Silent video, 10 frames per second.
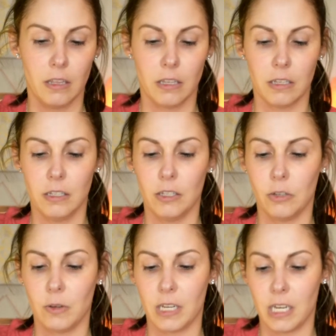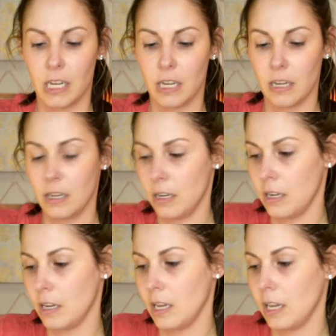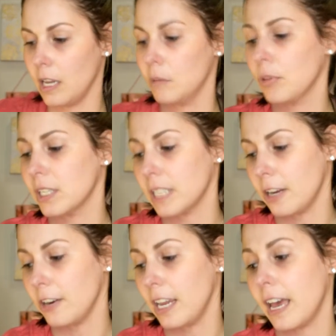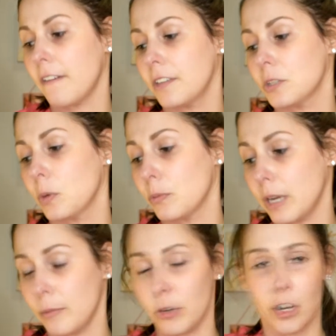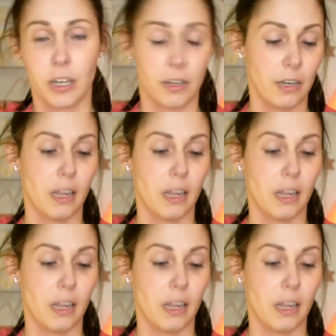the Dewy, and plus I already have this one primer on,